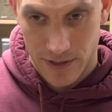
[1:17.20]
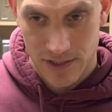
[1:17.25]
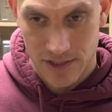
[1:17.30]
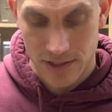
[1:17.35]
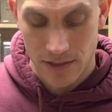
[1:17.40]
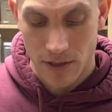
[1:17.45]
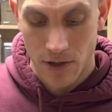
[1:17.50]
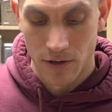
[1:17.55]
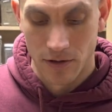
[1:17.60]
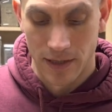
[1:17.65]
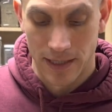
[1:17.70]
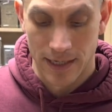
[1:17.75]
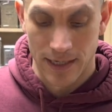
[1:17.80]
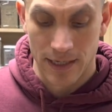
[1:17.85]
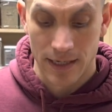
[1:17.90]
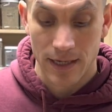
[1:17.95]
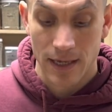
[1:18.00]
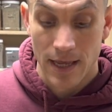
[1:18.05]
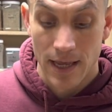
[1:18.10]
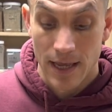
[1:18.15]
slowly,
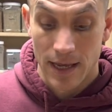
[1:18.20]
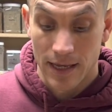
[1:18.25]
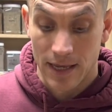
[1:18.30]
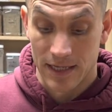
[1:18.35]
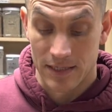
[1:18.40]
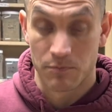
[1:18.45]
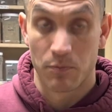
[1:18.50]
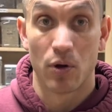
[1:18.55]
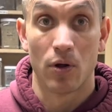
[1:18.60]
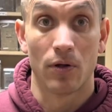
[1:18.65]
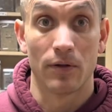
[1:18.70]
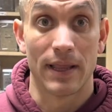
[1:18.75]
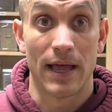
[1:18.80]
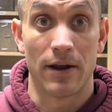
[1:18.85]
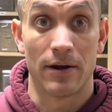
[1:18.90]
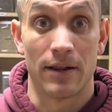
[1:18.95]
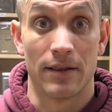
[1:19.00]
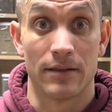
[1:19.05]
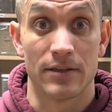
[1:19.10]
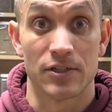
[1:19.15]
gets pulled
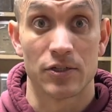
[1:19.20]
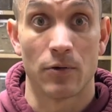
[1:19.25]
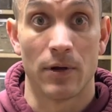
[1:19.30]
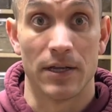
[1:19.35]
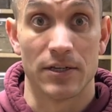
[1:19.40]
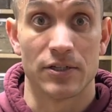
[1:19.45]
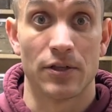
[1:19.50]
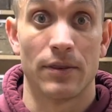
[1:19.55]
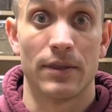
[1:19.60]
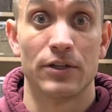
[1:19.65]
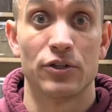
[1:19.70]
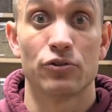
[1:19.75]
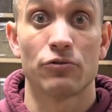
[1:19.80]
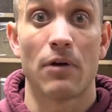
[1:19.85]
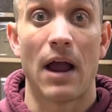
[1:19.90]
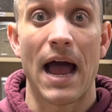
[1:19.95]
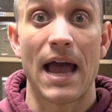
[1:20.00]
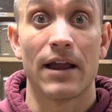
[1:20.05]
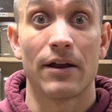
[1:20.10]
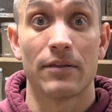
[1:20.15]
out in the soil. So the
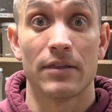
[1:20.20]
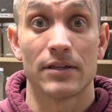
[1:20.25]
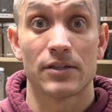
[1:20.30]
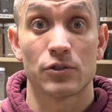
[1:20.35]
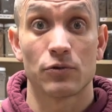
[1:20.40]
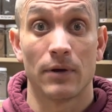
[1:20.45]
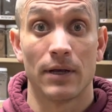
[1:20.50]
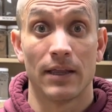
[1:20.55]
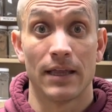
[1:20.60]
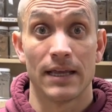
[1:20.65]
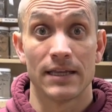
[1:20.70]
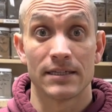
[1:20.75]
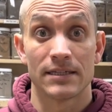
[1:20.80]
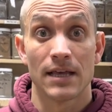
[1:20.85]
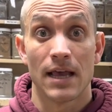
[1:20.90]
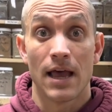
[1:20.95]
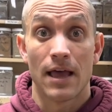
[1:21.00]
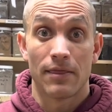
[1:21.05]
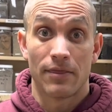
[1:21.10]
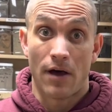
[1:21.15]
drier the soil is,
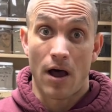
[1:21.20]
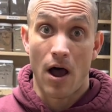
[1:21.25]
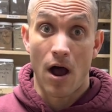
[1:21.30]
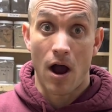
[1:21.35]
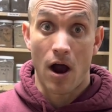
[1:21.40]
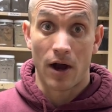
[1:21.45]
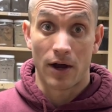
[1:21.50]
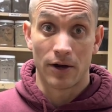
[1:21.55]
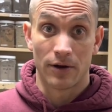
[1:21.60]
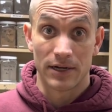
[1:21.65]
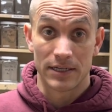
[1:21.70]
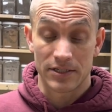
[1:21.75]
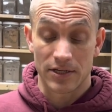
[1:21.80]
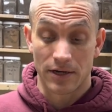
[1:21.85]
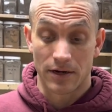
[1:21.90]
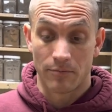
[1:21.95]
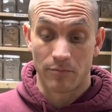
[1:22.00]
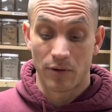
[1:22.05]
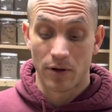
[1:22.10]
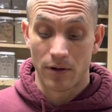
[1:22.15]
the harder it's gonna
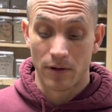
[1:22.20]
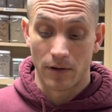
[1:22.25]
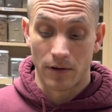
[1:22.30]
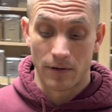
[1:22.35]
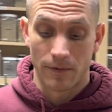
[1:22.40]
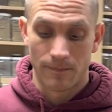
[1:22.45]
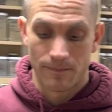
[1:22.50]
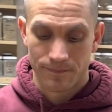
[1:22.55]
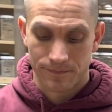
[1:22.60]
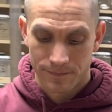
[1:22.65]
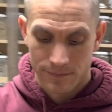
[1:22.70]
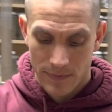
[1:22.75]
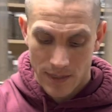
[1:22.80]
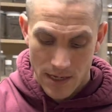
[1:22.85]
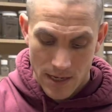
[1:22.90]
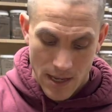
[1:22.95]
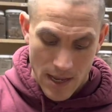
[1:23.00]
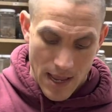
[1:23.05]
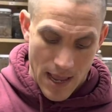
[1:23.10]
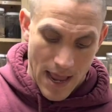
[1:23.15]
pull.
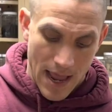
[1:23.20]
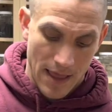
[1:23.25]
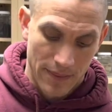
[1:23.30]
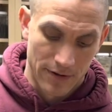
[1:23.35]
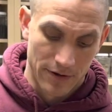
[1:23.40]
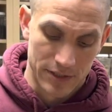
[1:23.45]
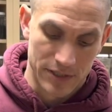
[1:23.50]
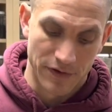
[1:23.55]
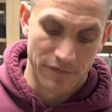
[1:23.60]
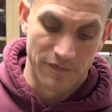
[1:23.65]
And there's a